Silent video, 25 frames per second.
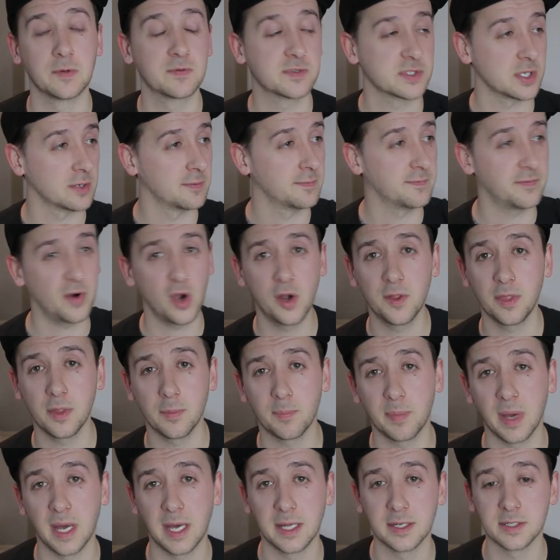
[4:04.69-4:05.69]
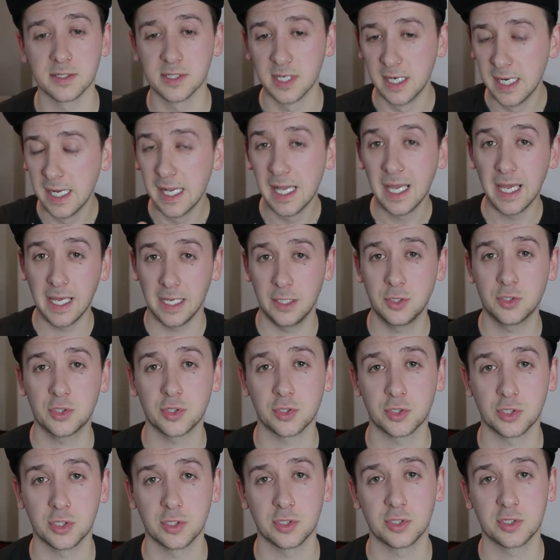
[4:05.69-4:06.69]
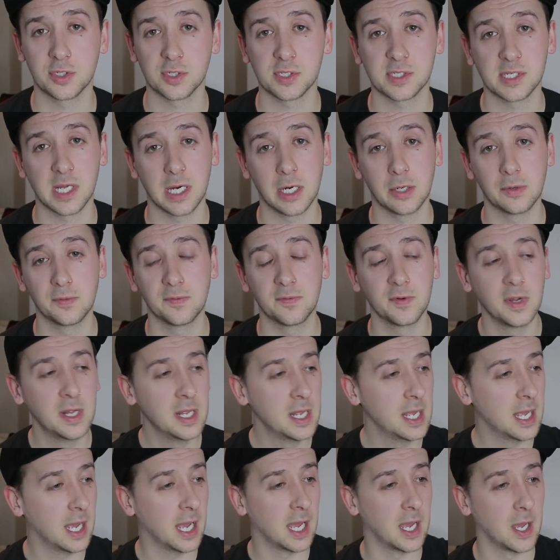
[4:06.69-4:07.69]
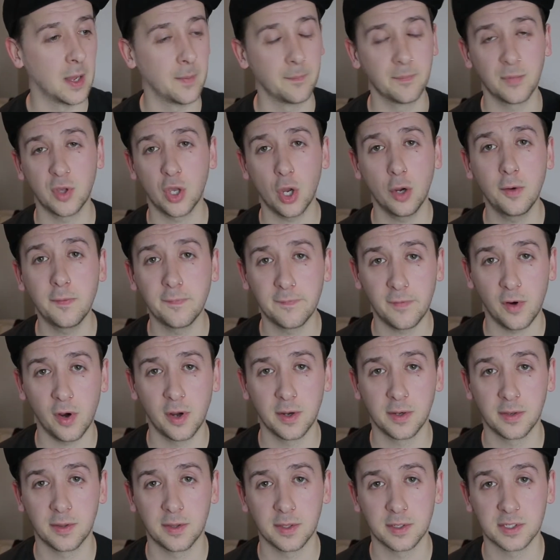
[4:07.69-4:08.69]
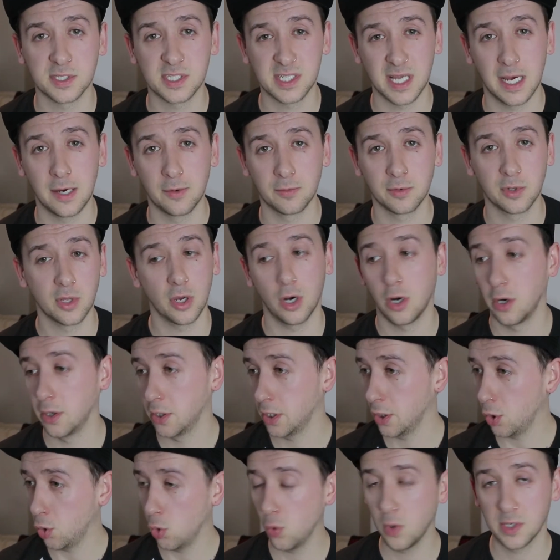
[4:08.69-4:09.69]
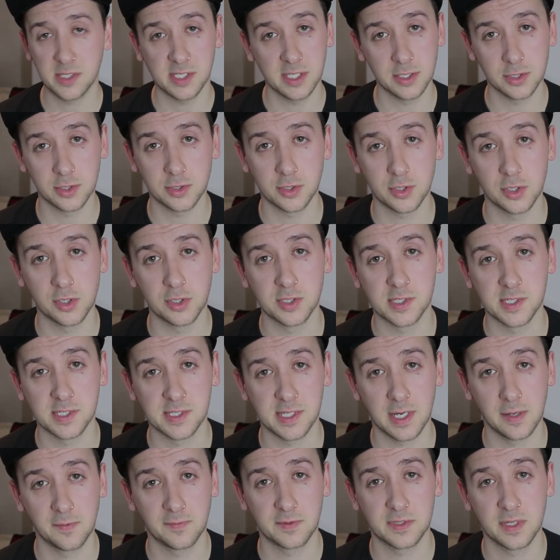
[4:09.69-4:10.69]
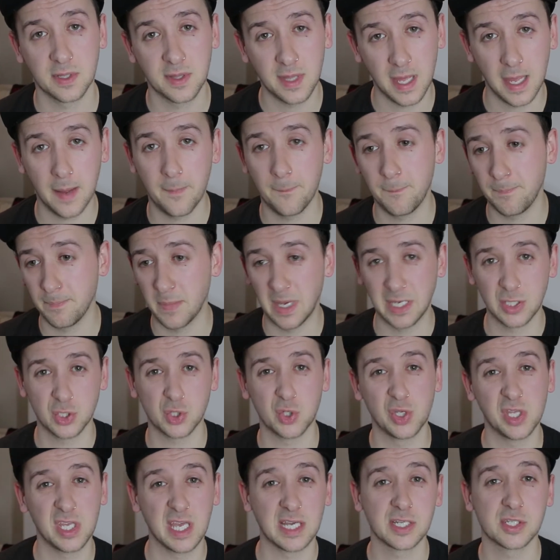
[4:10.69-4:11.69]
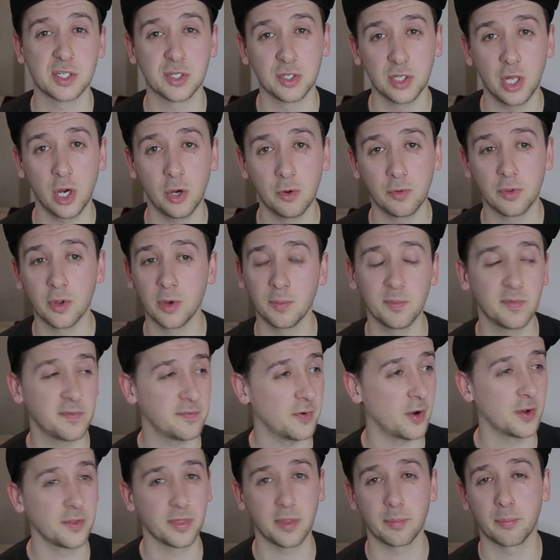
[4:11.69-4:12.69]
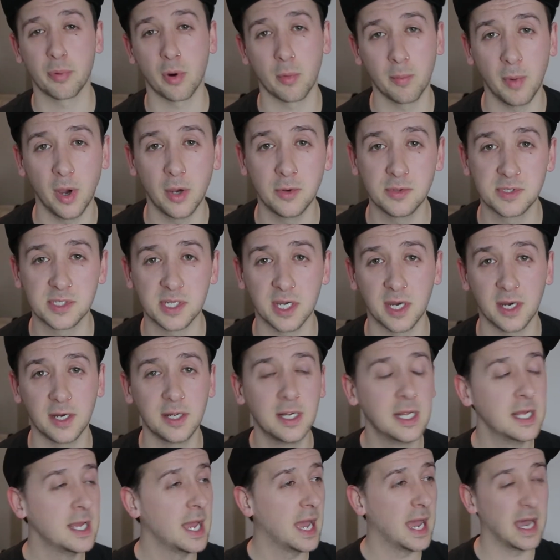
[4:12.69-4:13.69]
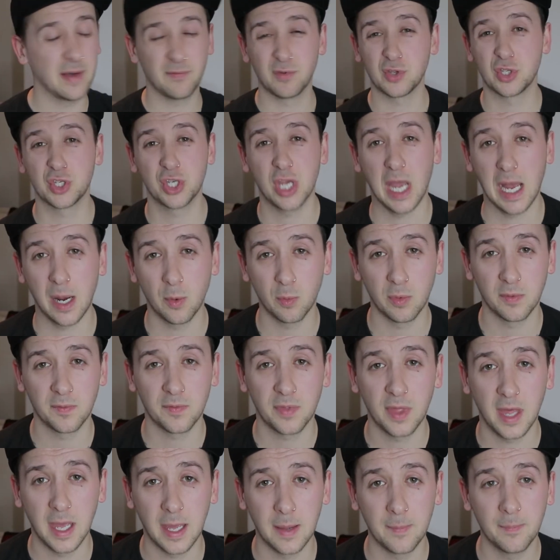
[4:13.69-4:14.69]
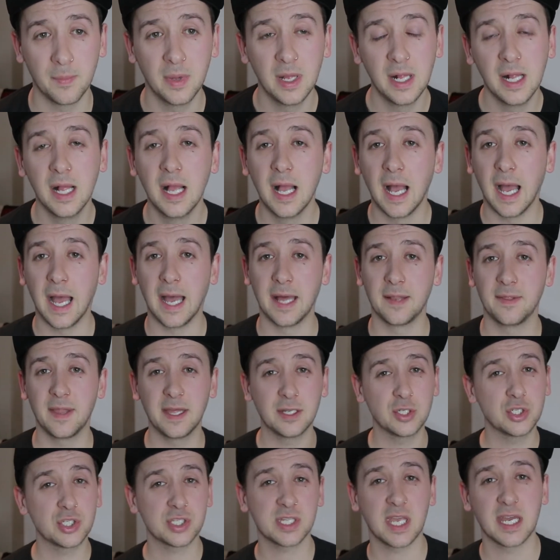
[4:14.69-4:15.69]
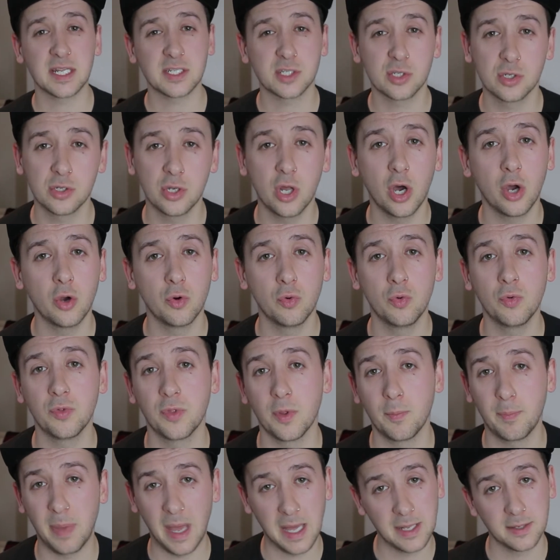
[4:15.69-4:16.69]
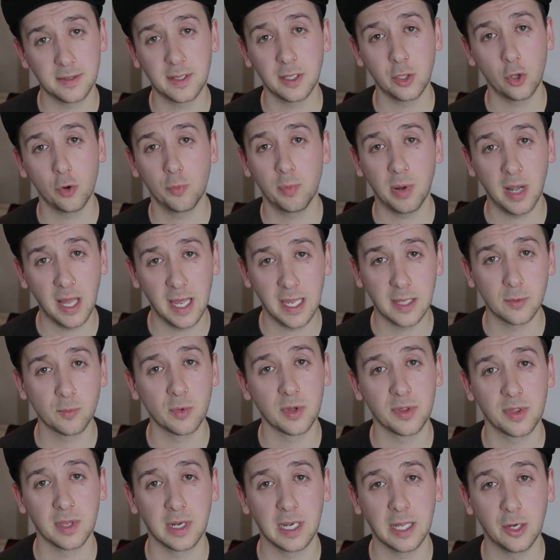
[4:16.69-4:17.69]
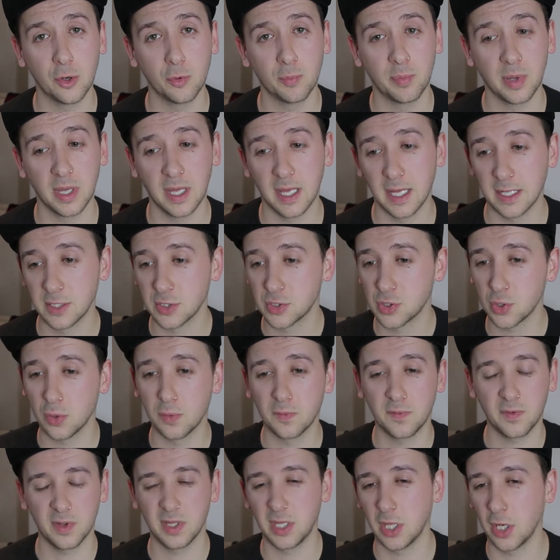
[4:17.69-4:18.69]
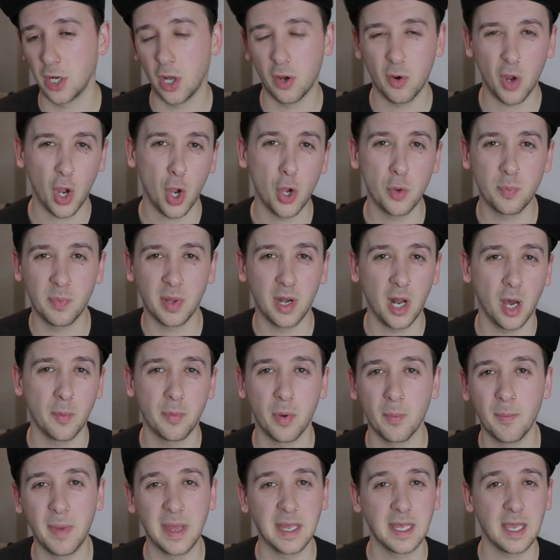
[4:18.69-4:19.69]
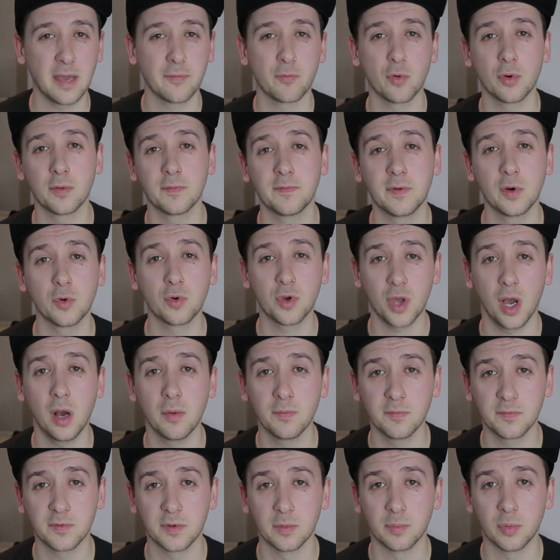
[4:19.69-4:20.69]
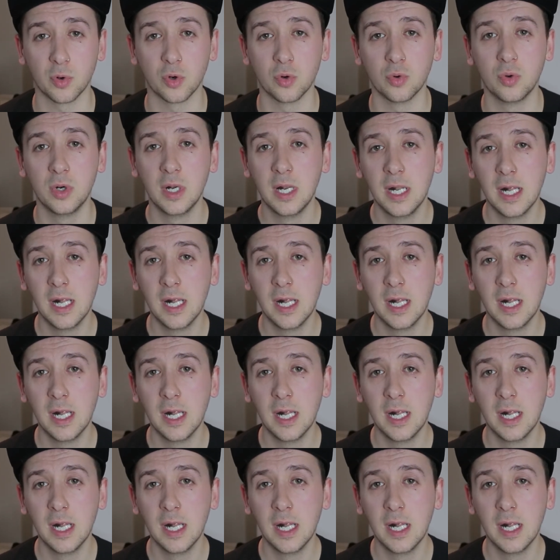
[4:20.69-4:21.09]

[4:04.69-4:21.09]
So find the band, introduce yourself, go find the sound guy, always introduce yourself to them, make sure you get to know them, find the promoter, have a chat with them, and then just get to know the band that you're playing with a little bit and sort of open up and make everyone feel comfortable.